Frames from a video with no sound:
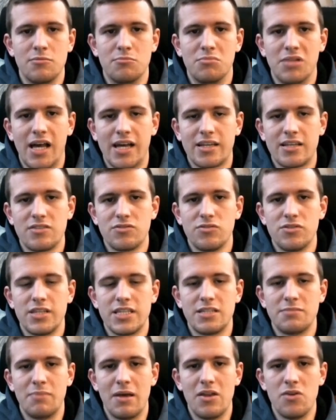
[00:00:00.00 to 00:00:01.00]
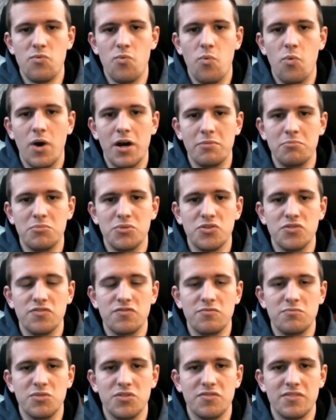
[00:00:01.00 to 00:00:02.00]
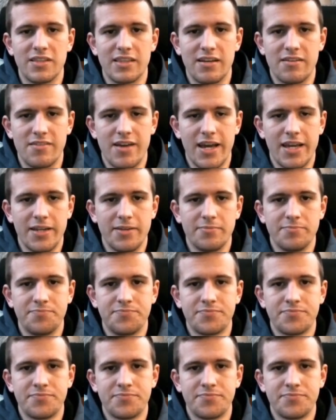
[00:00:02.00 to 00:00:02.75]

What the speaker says: Black has only spent 1 move moving their knight,